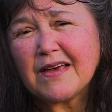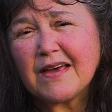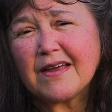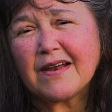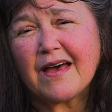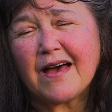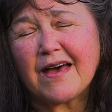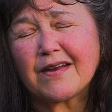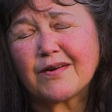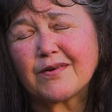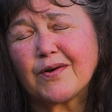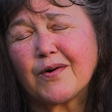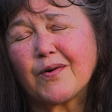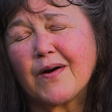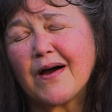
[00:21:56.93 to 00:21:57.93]
And I don't
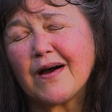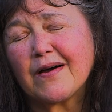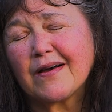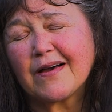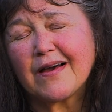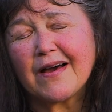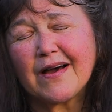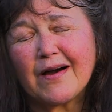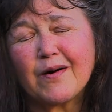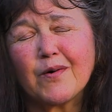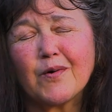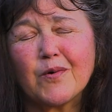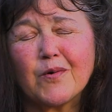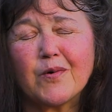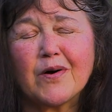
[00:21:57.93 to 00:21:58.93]
know
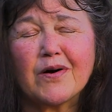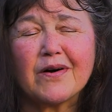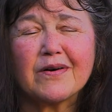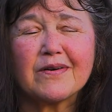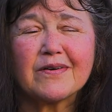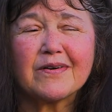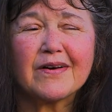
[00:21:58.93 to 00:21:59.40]
how, uh,